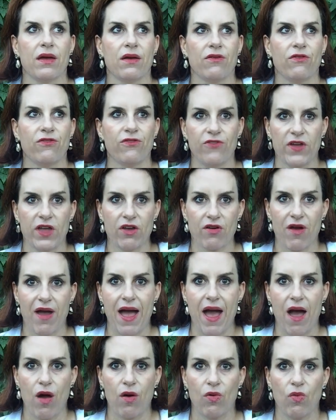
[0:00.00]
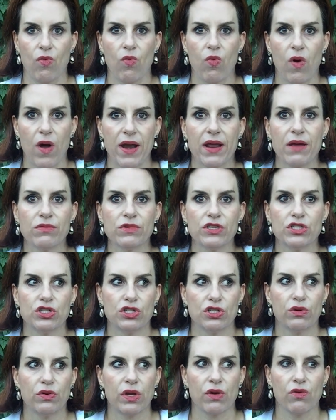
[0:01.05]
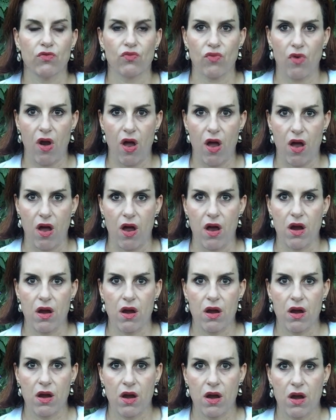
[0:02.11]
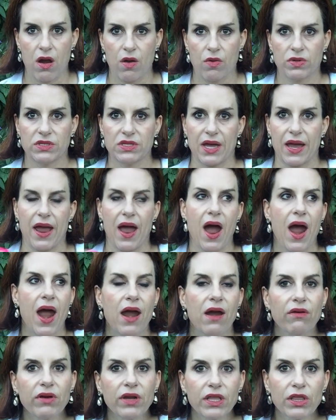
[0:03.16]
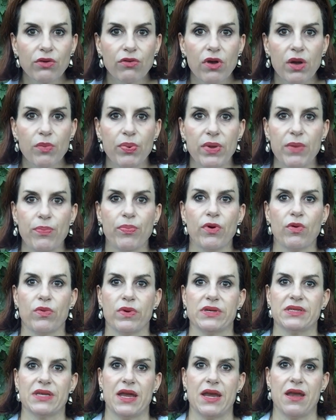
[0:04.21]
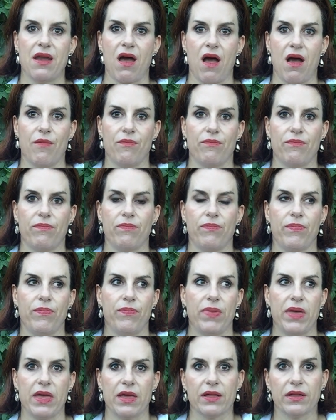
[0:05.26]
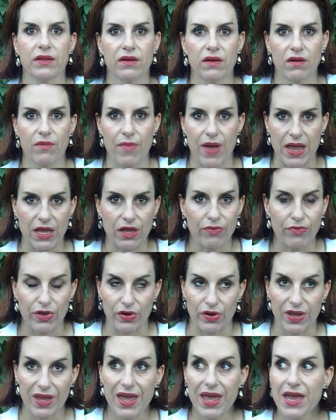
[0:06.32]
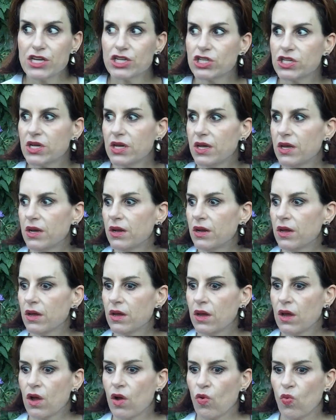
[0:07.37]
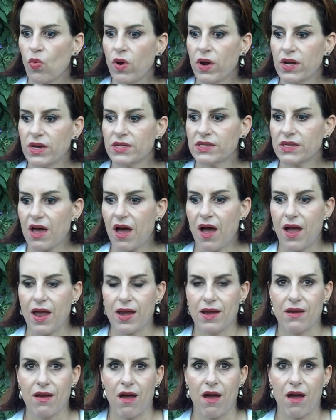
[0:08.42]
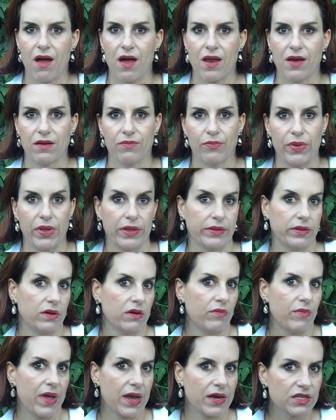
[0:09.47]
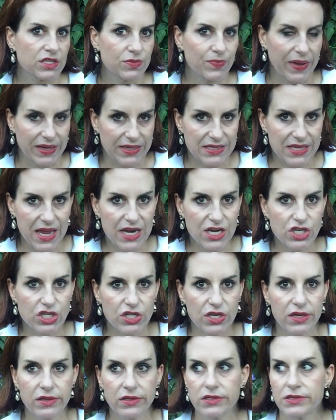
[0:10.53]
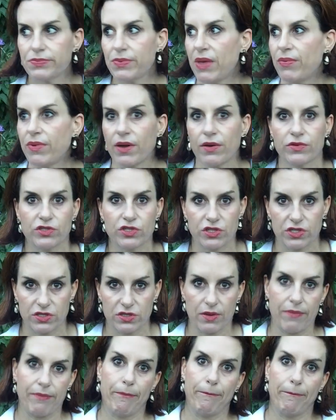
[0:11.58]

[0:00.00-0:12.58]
figure out what I was doing wrong. Was I hiring the wrong people? Was I not being clear in my communication? Was I not being clear in my expectations? Maybe I was just